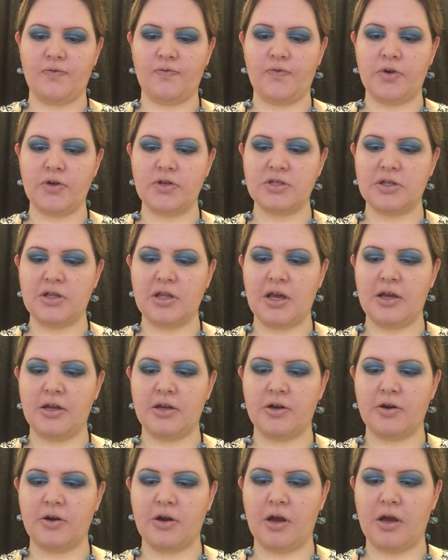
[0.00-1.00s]
the first
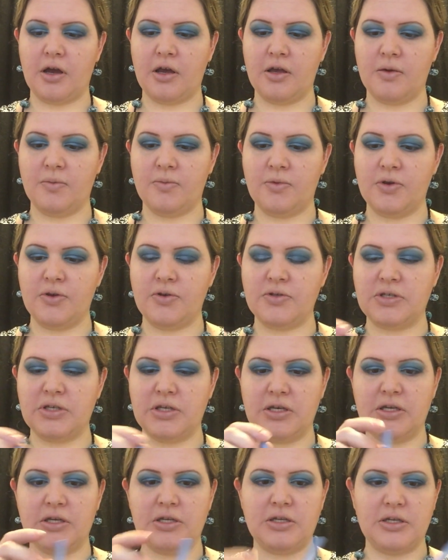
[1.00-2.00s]
liner I am
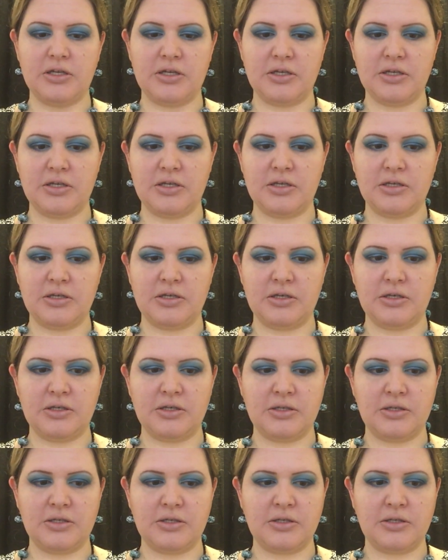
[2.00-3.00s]
using
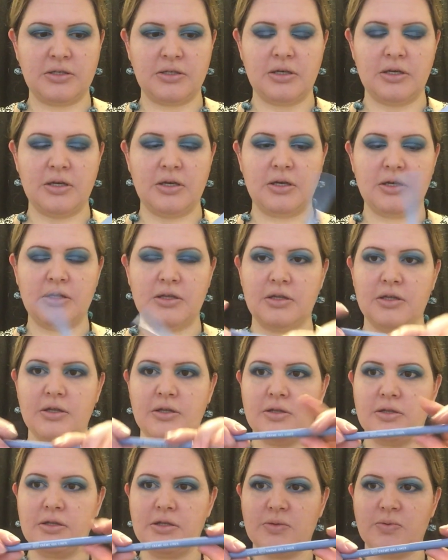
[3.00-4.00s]
is
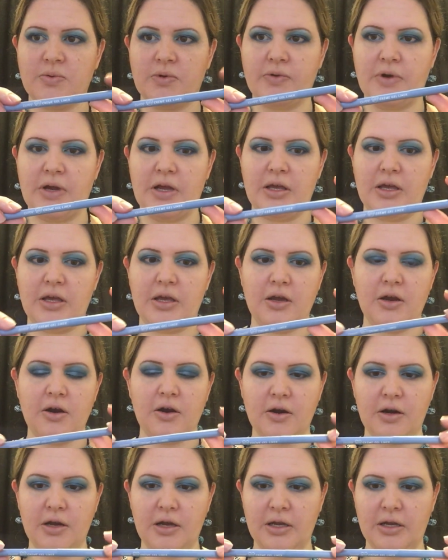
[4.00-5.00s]
this one right
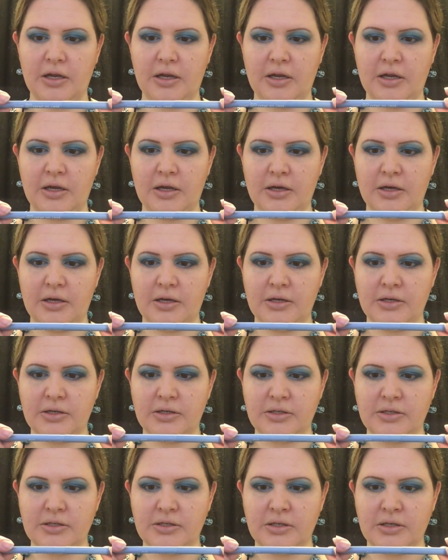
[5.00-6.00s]
here. It
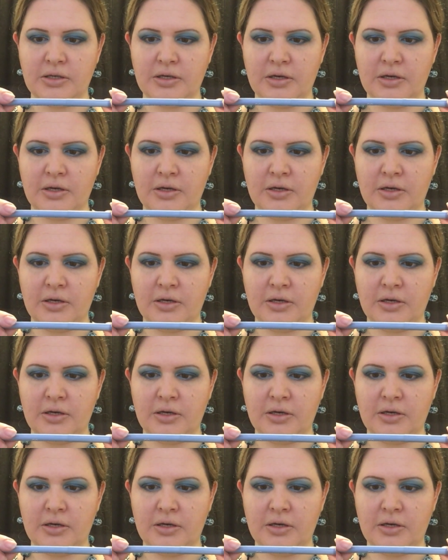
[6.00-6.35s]
is